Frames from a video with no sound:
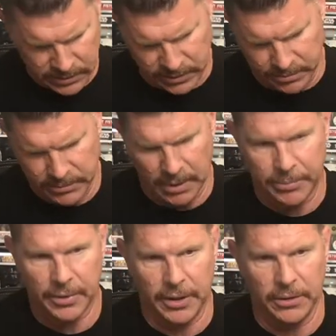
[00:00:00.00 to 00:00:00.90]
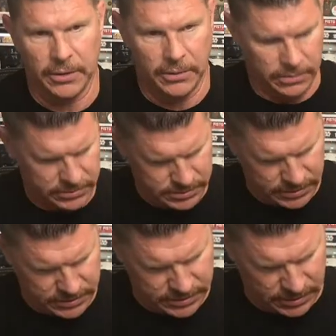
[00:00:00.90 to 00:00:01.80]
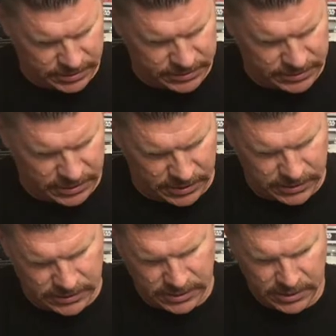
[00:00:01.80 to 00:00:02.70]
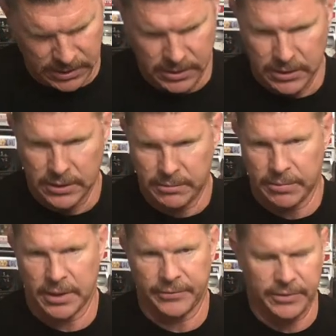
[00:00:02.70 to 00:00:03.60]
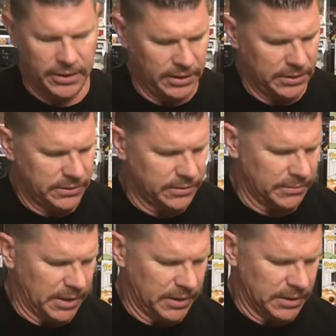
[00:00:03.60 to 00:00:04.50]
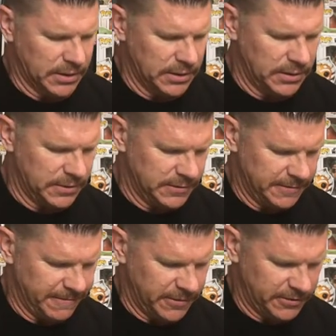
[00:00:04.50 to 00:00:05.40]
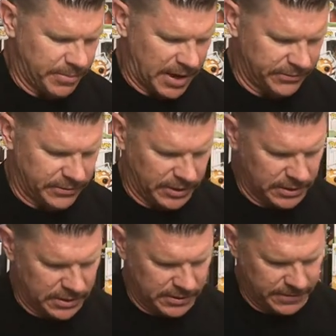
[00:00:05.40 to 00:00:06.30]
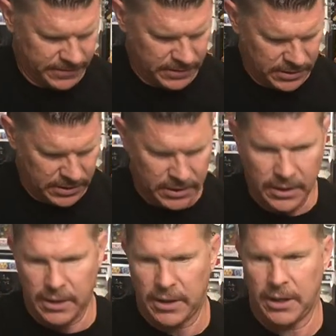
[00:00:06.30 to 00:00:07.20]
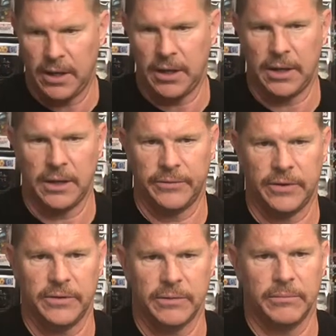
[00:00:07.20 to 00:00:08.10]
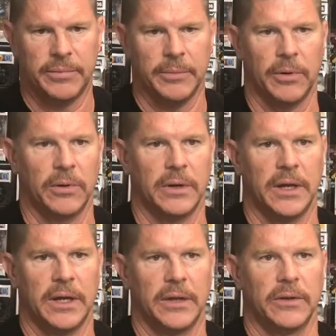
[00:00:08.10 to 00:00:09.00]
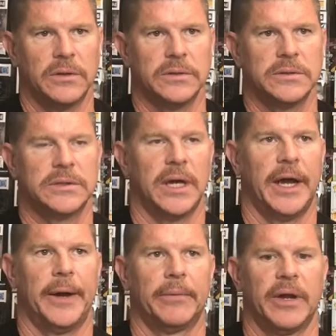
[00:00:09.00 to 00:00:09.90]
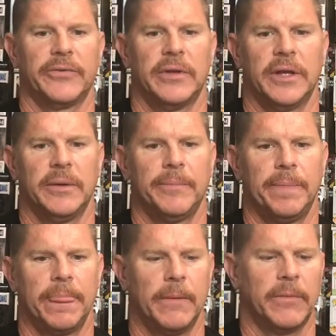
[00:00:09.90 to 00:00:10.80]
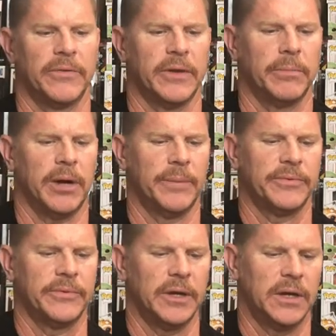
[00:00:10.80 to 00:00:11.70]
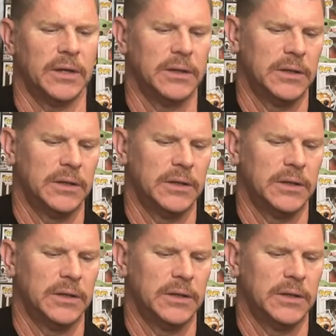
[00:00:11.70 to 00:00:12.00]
I'm pretty new to the soda still, but I've seen some other Spastic, and I've seen some people getting those wrestling pops, the